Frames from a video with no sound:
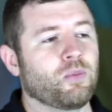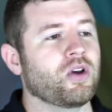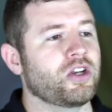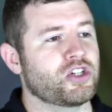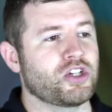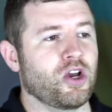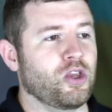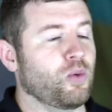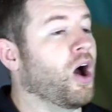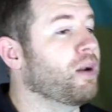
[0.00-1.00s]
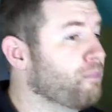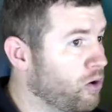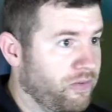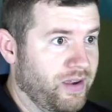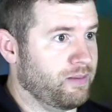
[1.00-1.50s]
then we're gonna show you
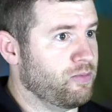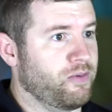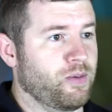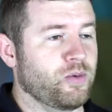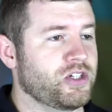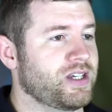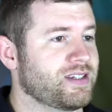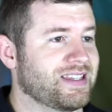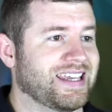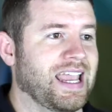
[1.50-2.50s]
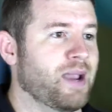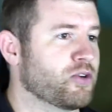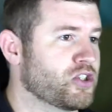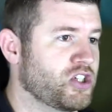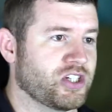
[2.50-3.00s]
unmotivated movement, which is the
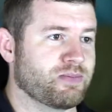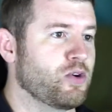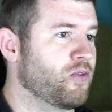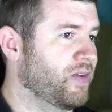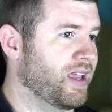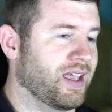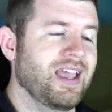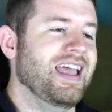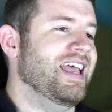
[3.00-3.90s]
camera's just moving